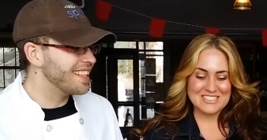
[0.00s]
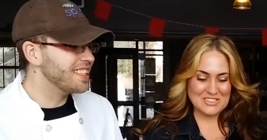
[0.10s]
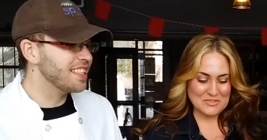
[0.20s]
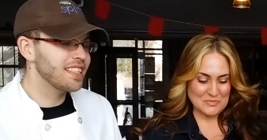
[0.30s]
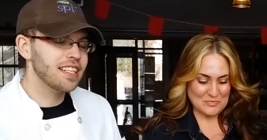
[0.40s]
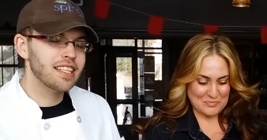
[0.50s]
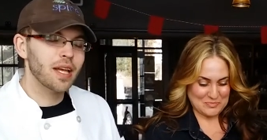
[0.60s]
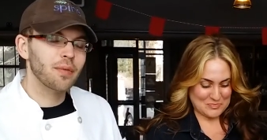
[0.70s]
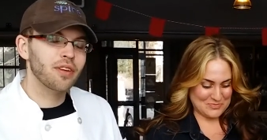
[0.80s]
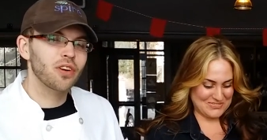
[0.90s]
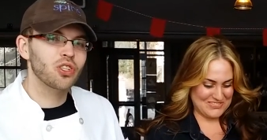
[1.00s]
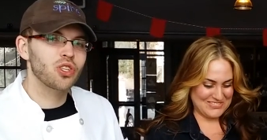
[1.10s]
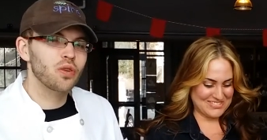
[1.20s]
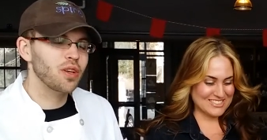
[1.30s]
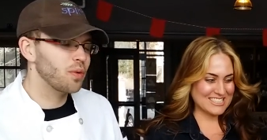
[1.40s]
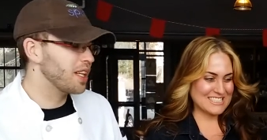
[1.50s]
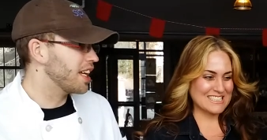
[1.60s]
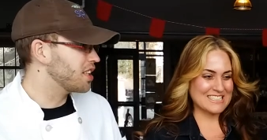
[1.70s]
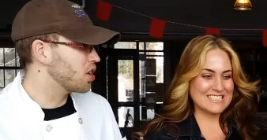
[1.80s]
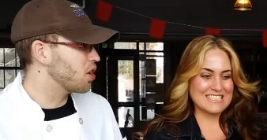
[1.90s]
Speaker 1: this is the segment of our show that we
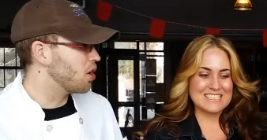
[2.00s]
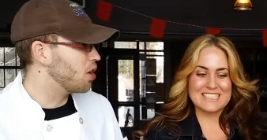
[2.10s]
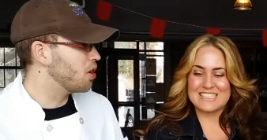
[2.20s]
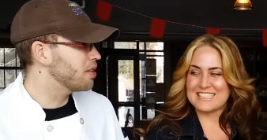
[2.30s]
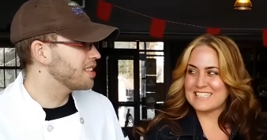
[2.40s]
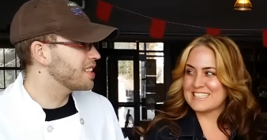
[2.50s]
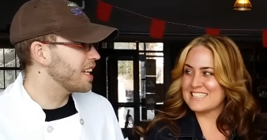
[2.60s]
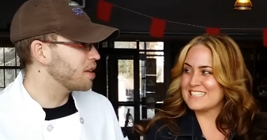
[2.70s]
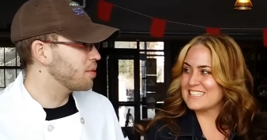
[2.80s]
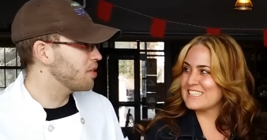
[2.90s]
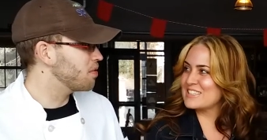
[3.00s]
like to call Segment